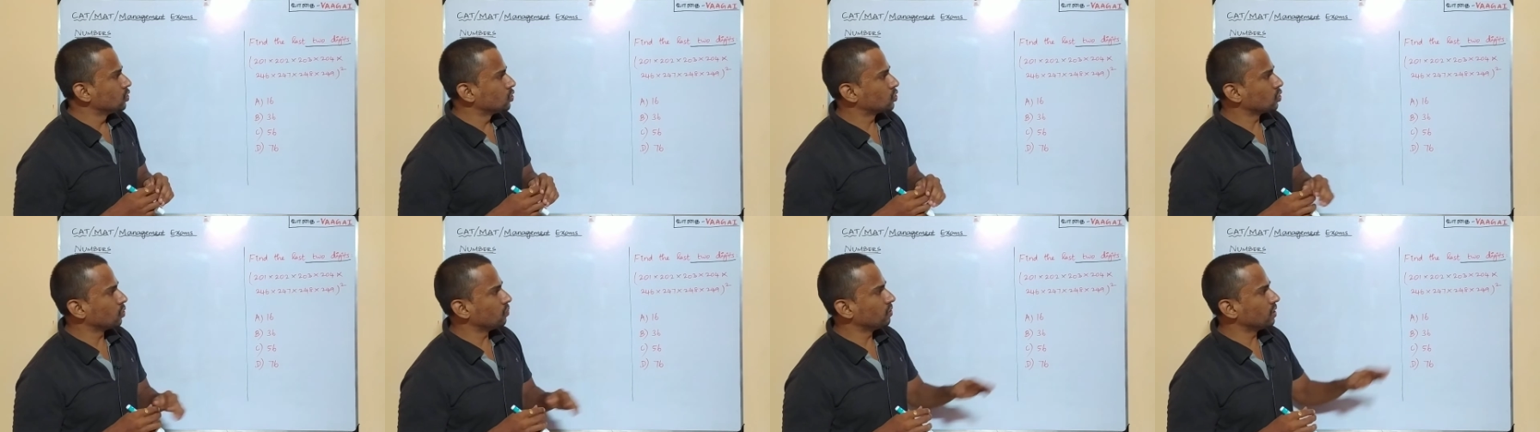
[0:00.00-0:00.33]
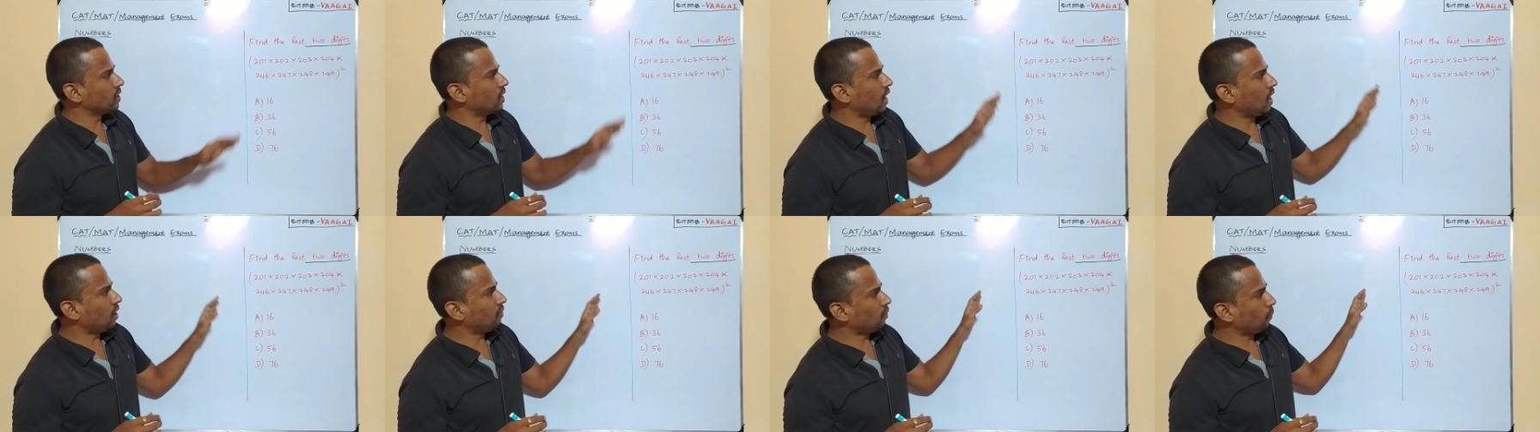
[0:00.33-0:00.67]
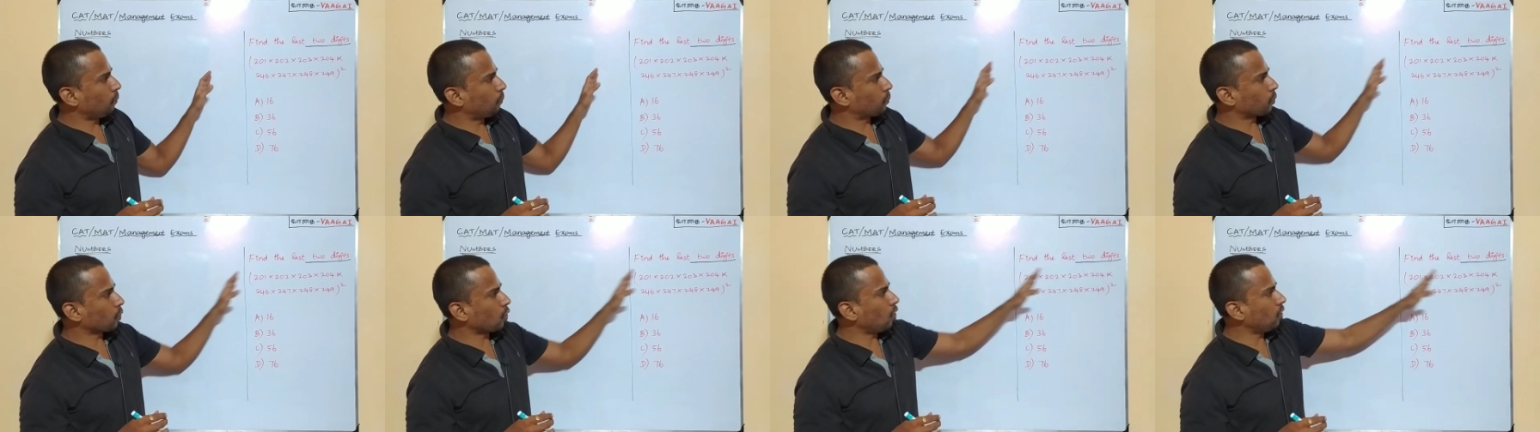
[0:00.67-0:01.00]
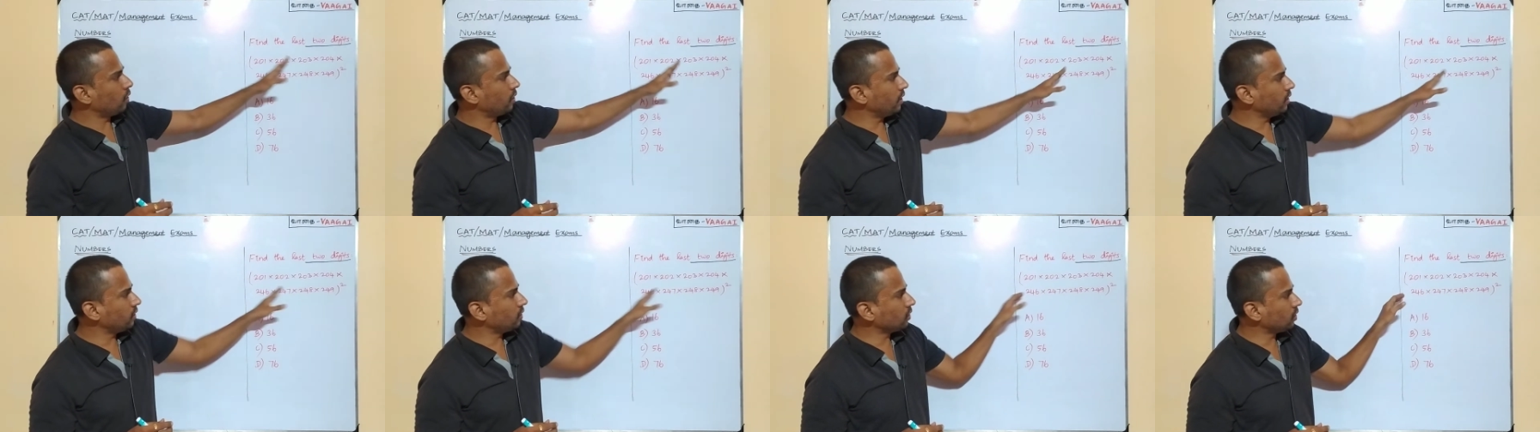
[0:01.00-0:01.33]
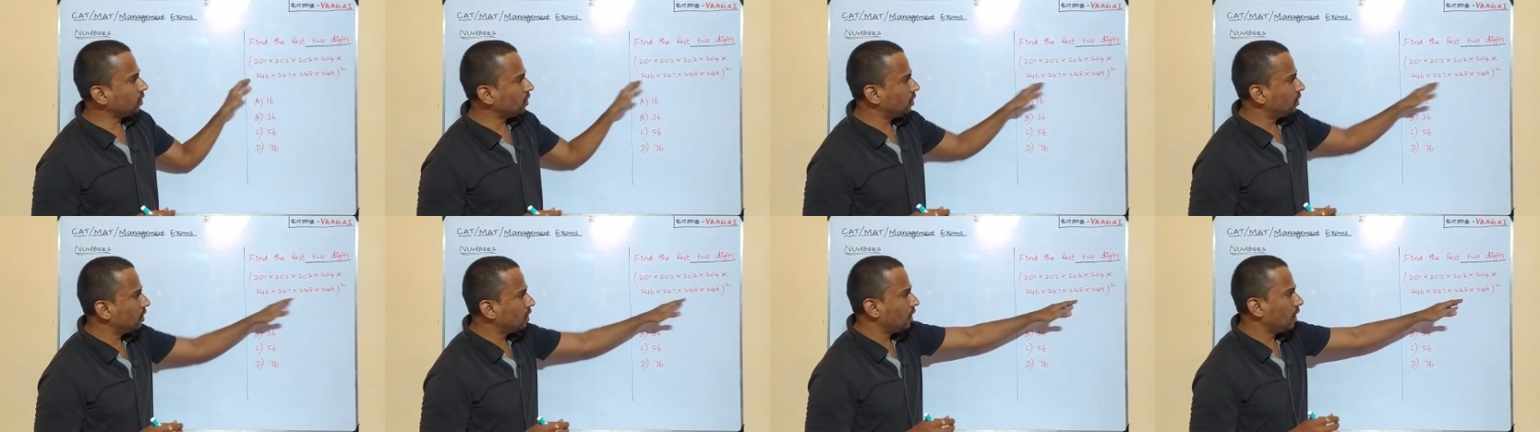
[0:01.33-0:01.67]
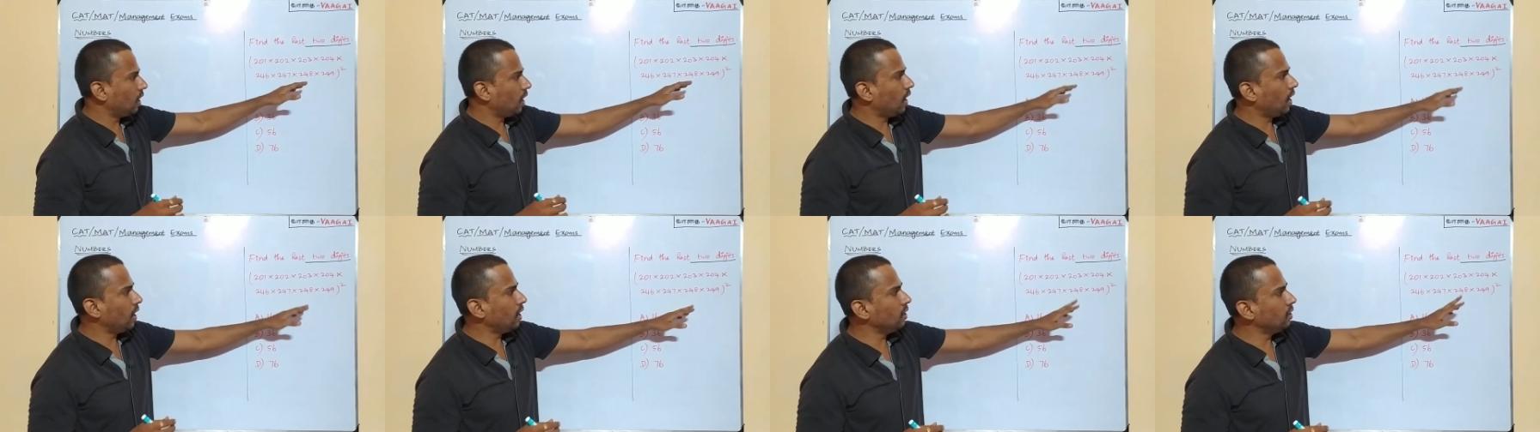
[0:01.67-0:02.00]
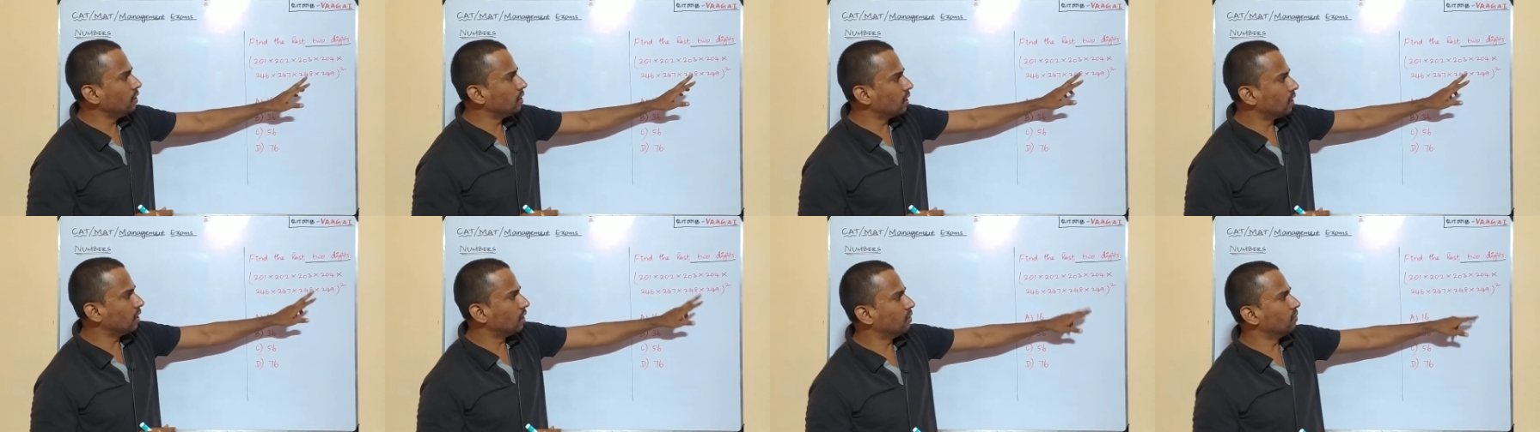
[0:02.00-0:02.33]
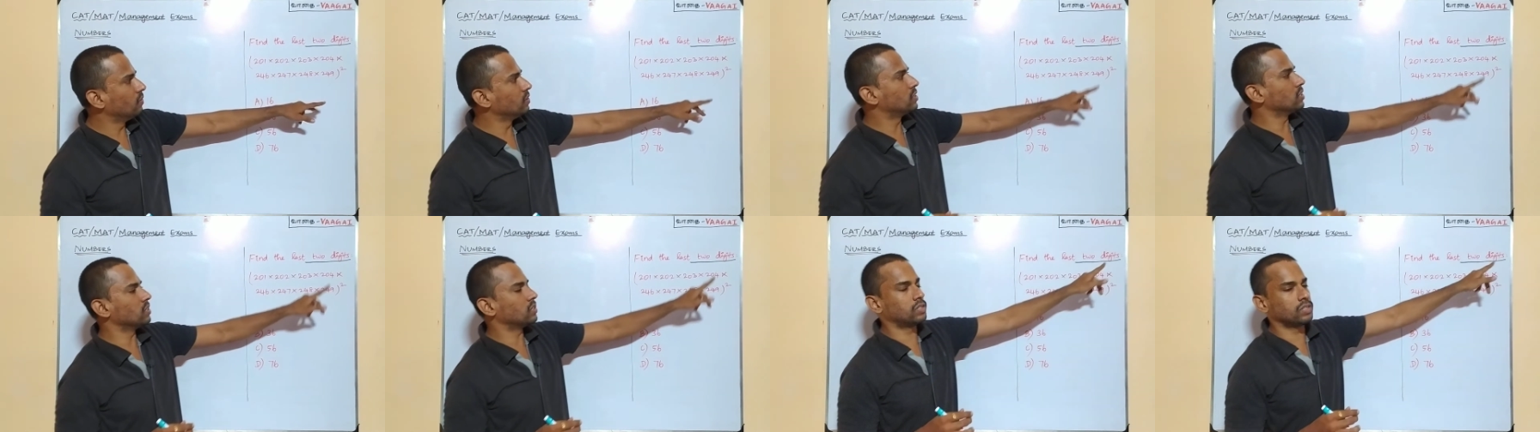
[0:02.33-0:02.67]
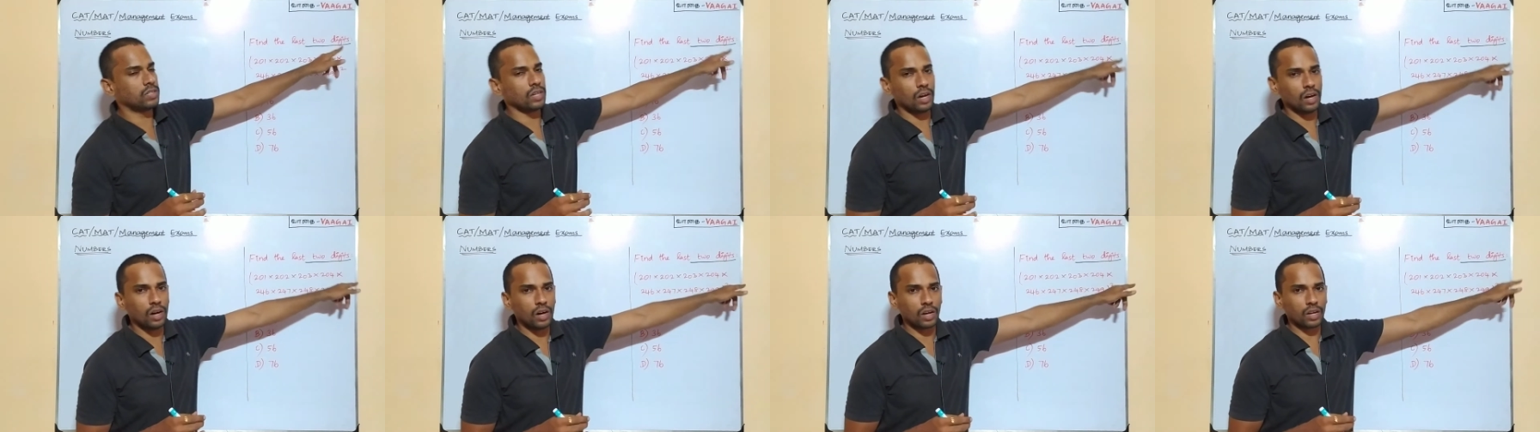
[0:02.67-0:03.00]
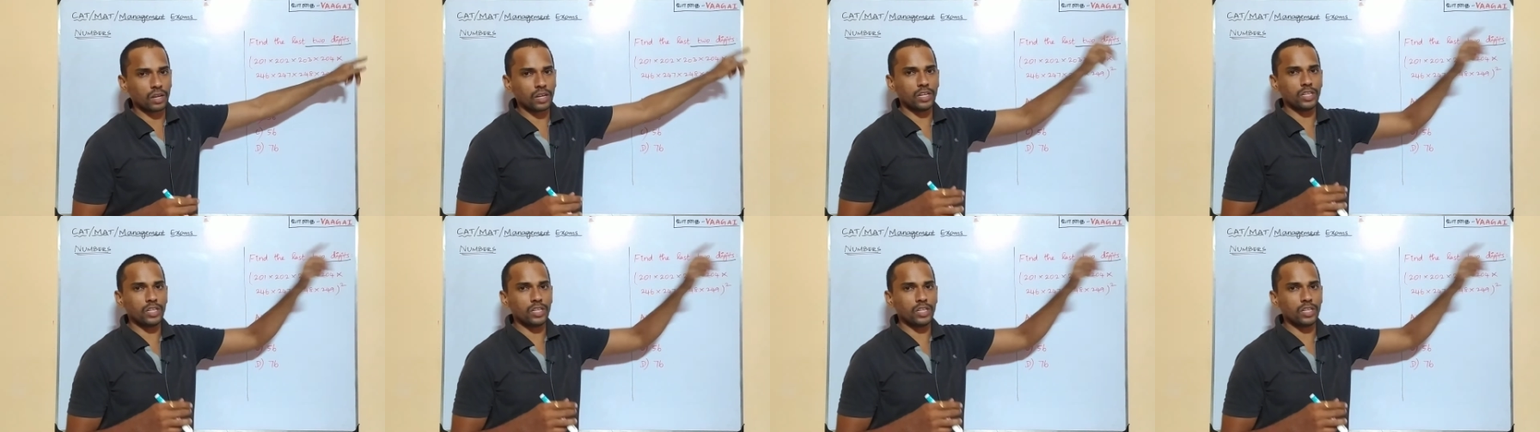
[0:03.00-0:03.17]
So we have a product and uh, which is uh,